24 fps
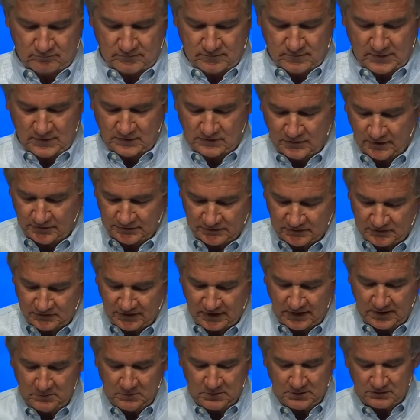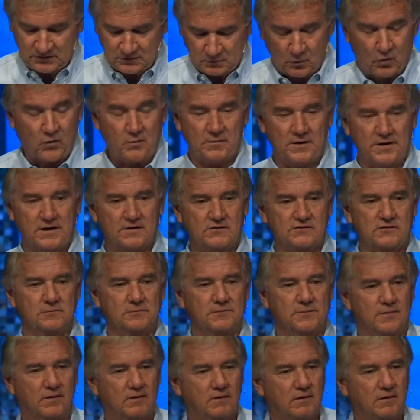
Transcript: It's not the same as Mormonism.